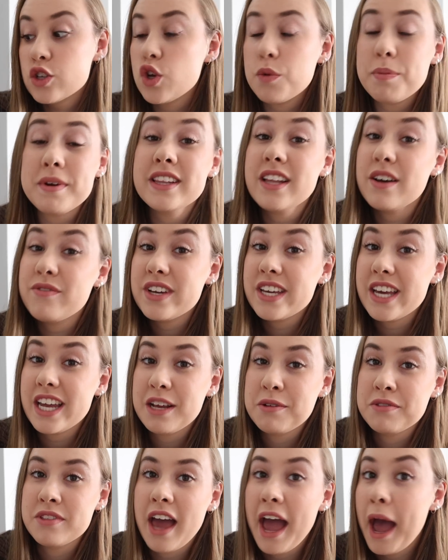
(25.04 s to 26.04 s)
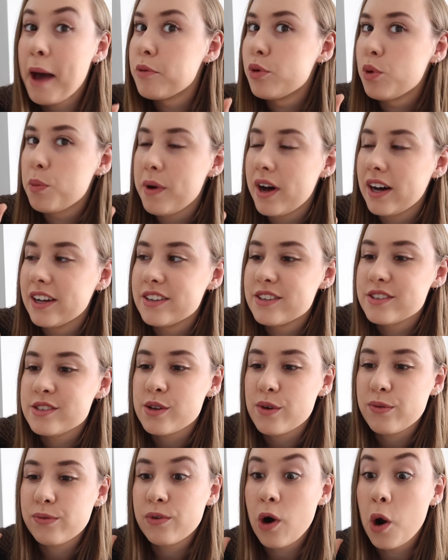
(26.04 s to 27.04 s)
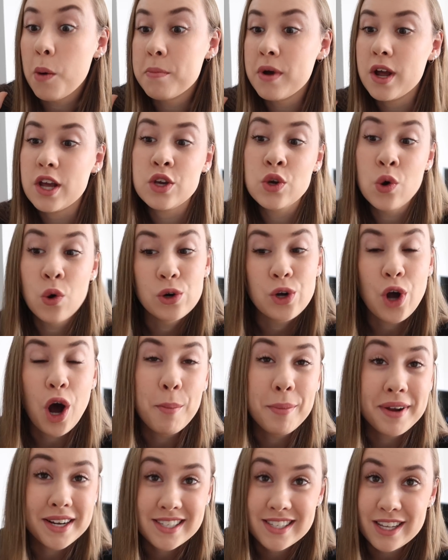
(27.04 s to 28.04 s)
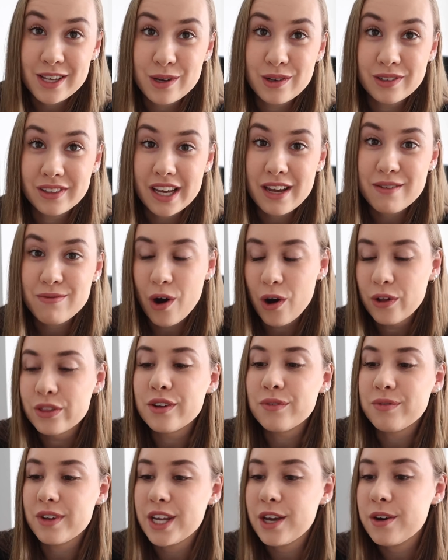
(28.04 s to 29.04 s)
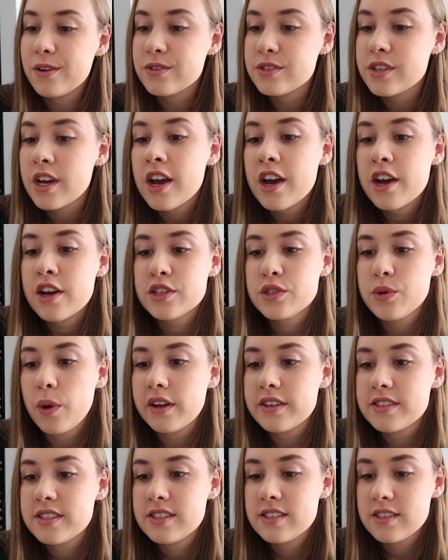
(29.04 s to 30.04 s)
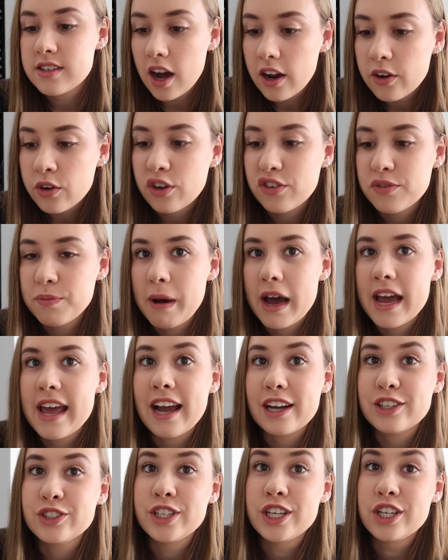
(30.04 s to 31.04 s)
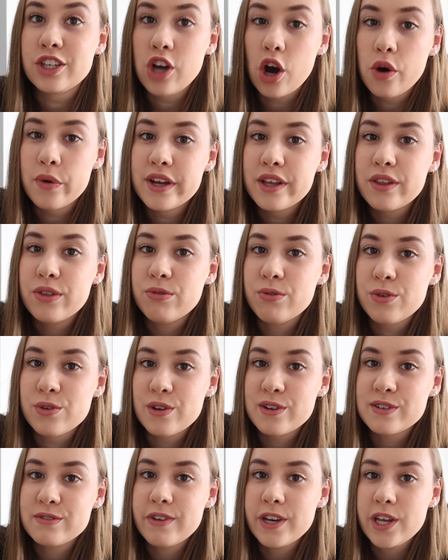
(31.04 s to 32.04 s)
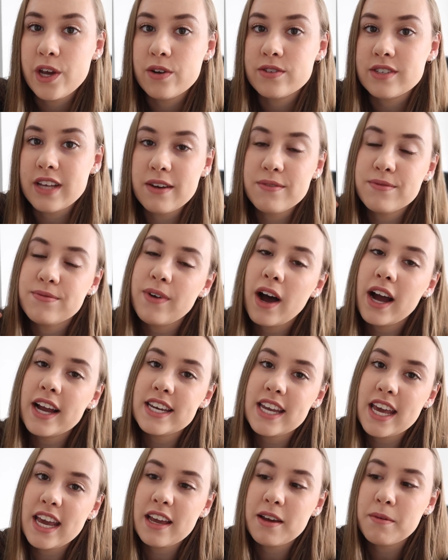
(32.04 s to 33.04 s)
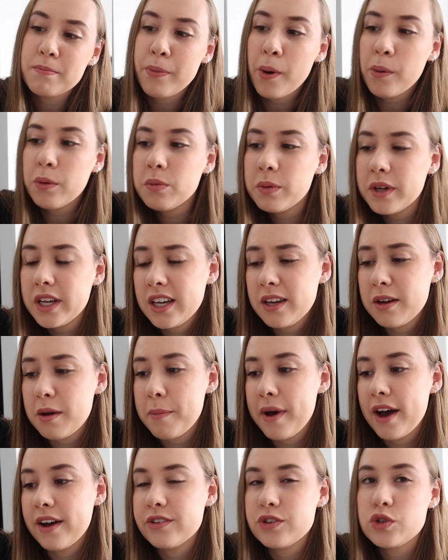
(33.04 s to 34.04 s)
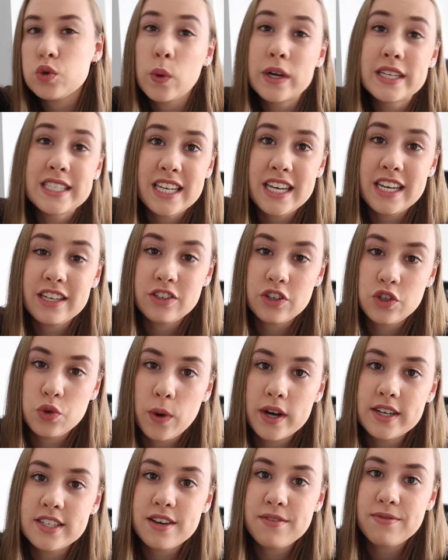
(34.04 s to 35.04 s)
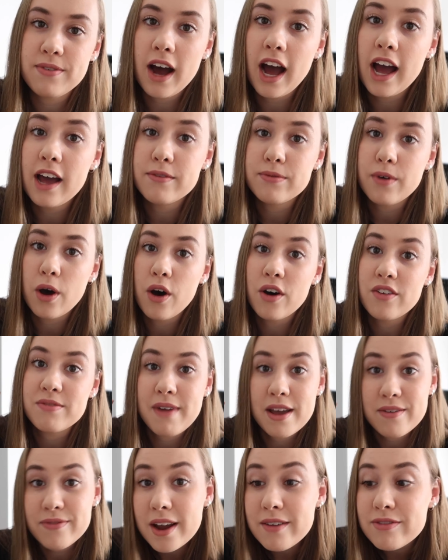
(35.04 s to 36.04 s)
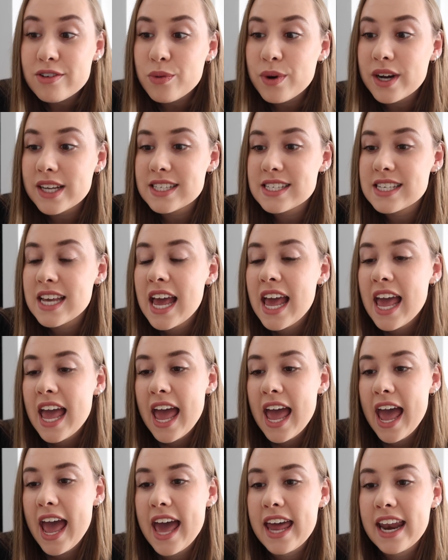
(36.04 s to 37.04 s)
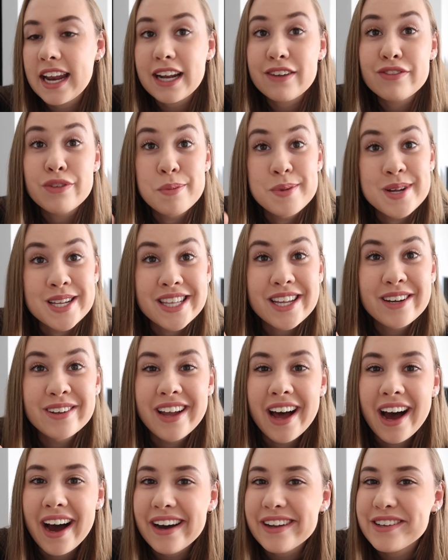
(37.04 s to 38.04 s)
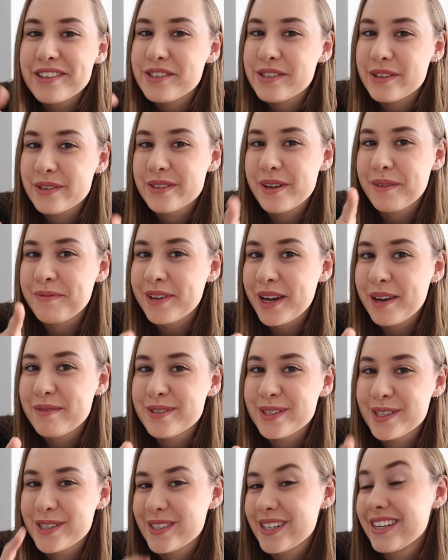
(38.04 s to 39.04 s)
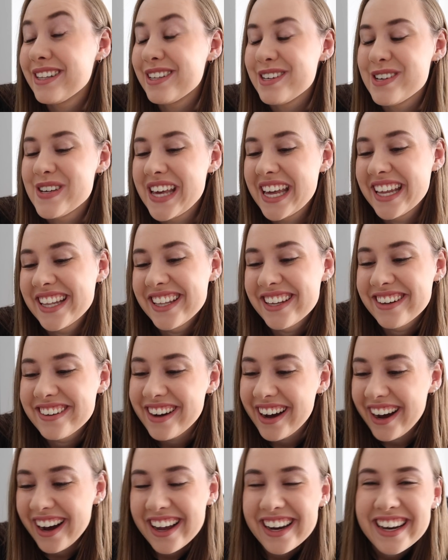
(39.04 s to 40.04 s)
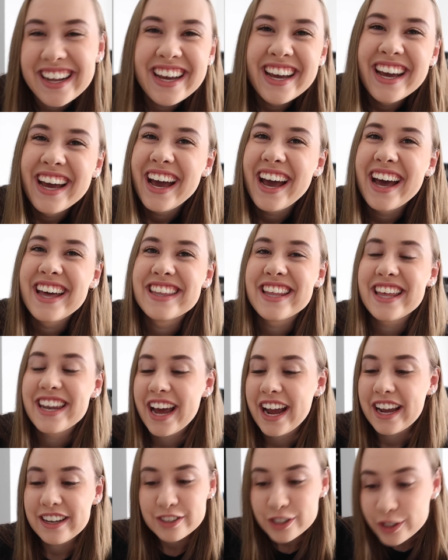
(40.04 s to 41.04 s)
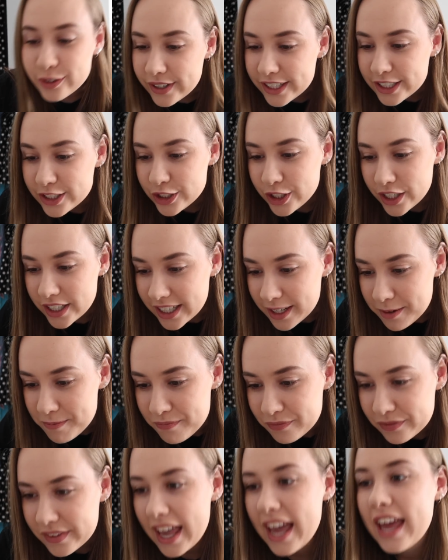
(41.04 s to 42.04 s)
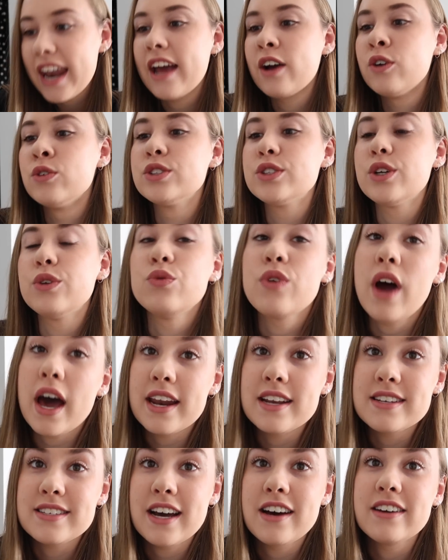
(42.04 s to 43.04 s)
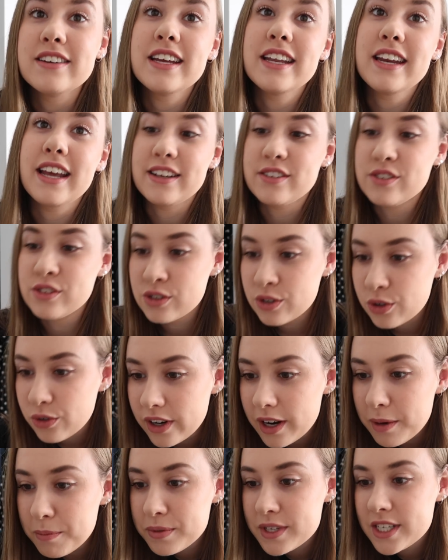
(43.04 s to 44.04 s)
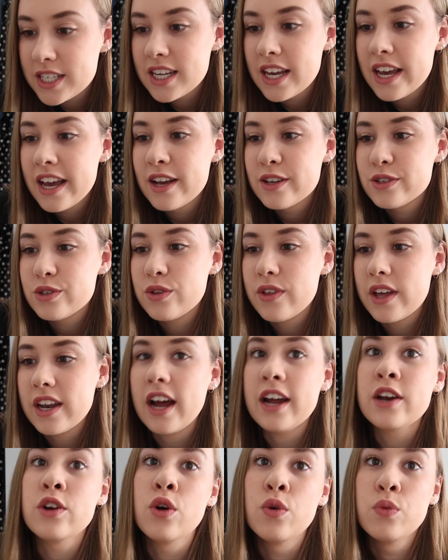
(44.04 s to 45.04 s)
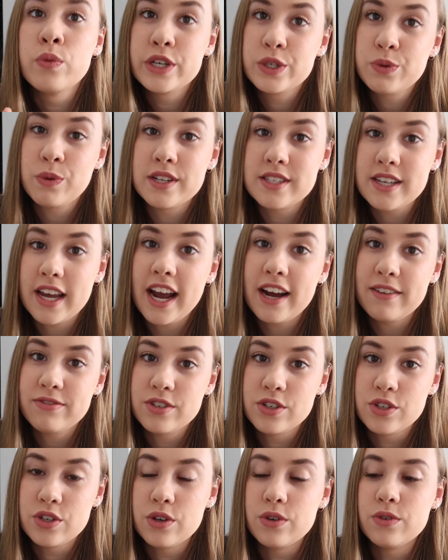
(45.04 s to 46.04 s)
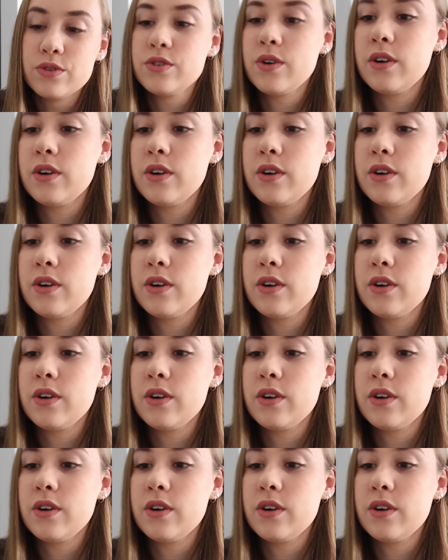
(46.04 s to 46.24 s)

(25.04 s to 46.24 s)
So I've been loving getting the Hamil puns from your comments that you leave on the videos. So I start off by actually going through those videos and finding probably about 20 to 25 of my favorite ones. And I give them a little heart. So sometimes you'll see that you get a little heart. And then I screenshot it. And I also write it down in a script. So then I know which ones I have to do.